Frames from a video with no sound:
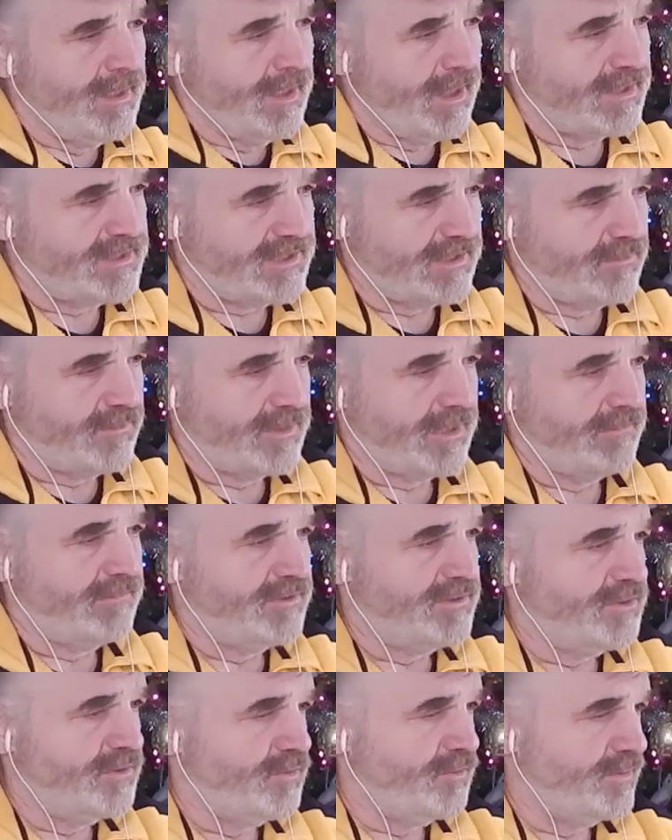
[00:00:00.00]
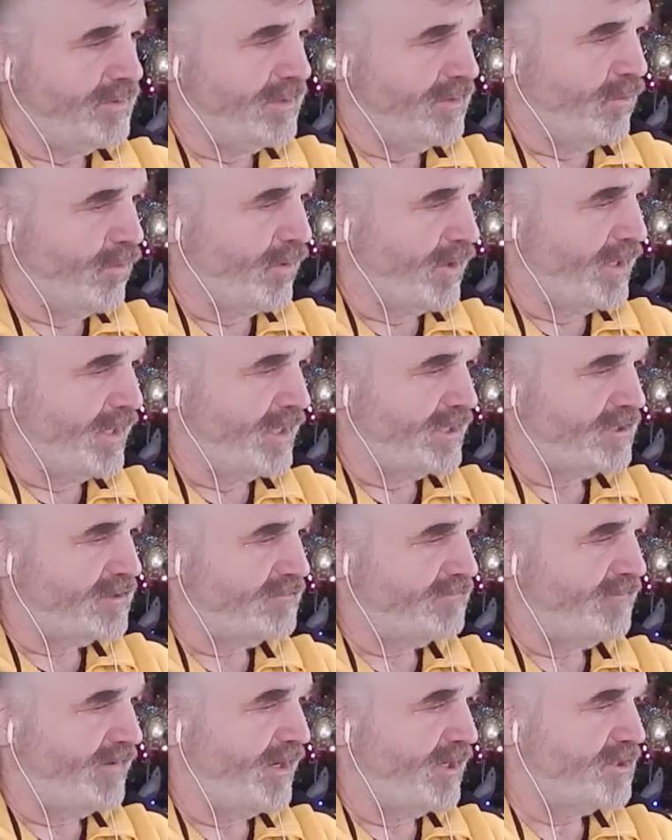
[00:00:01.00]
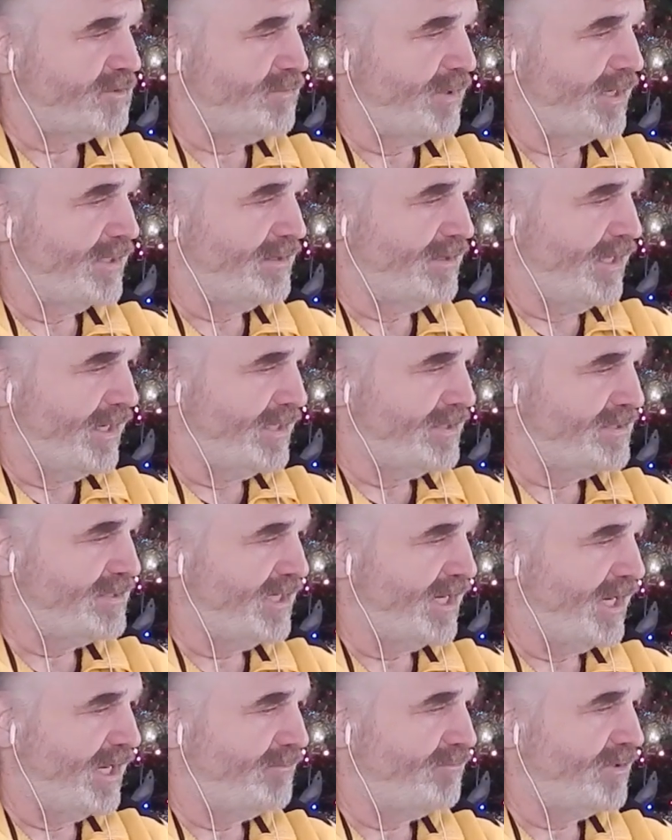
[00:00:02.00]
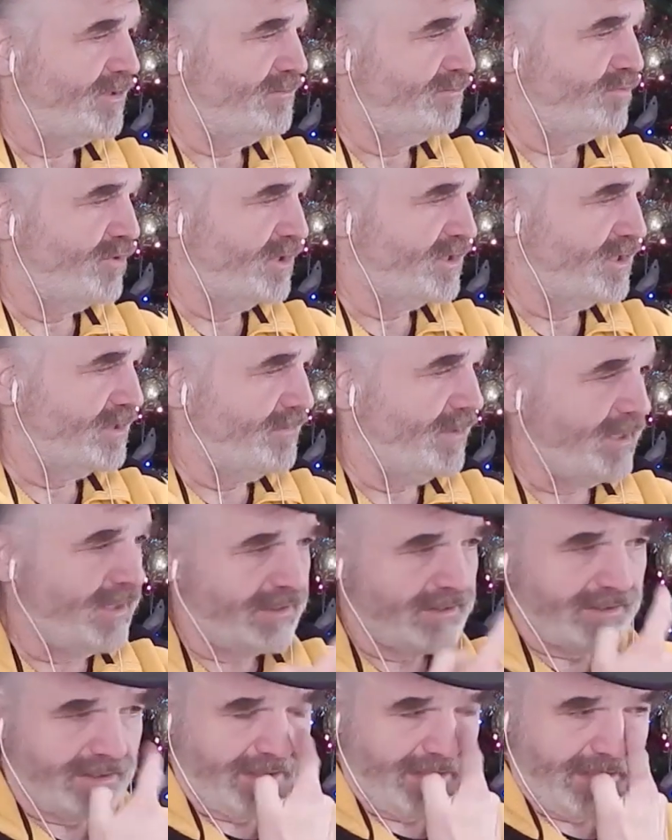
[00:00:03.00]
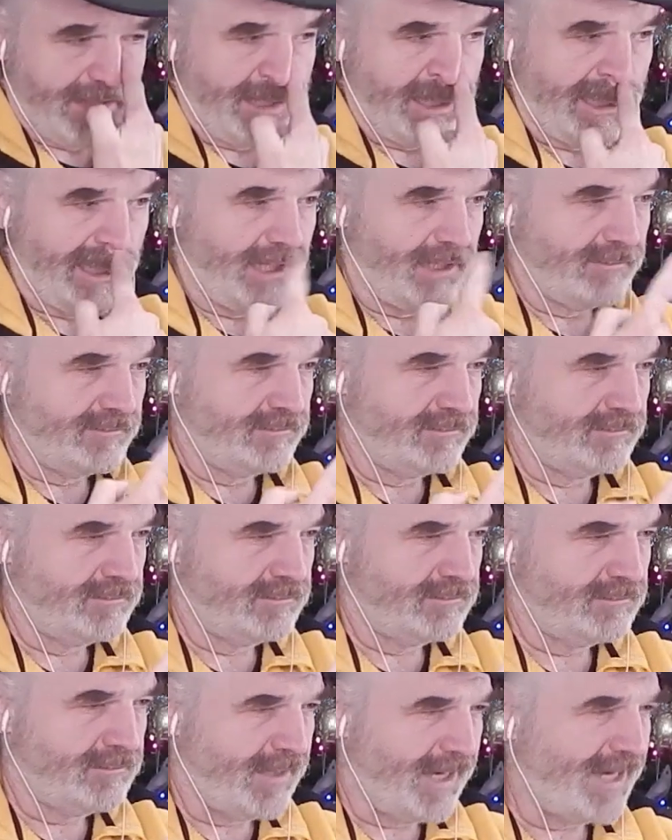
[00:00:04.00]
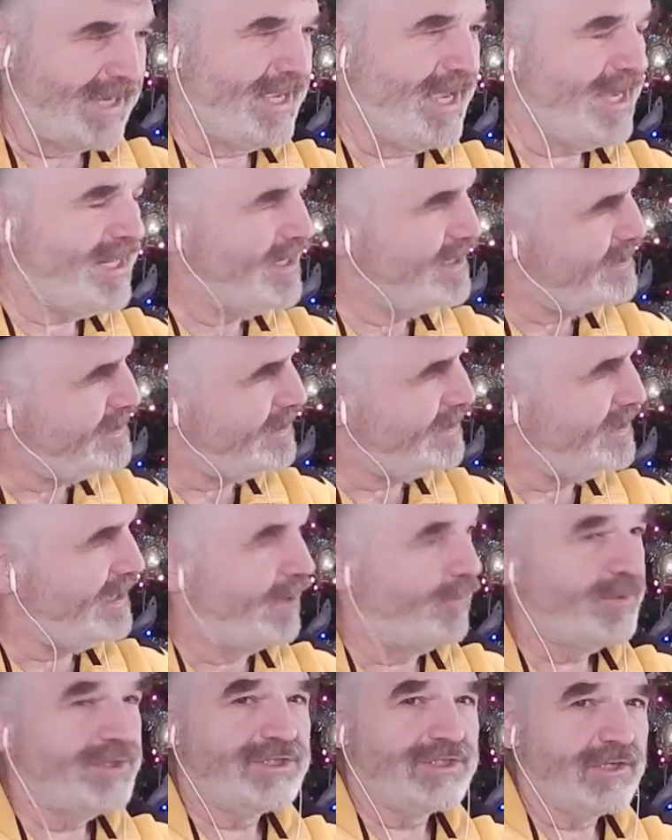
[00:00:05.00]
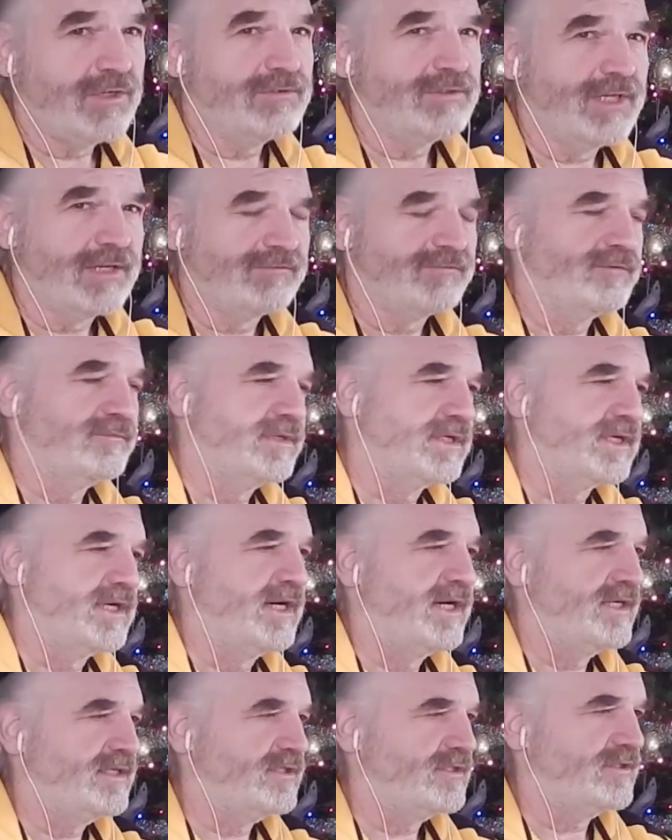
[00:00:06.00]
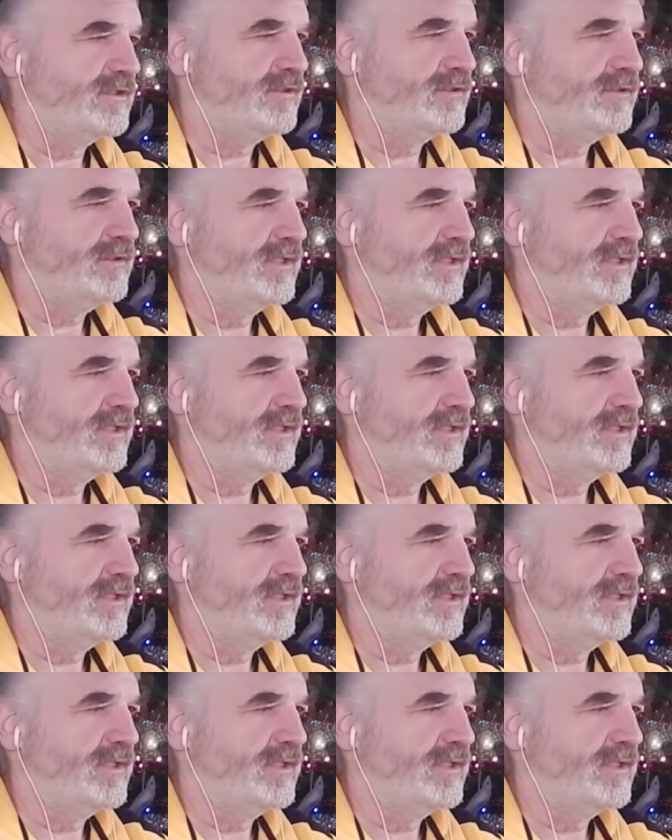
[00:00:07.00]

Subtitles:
I said what I would do would organize files by line type and print them out. I kind of did that. We showed that from the console.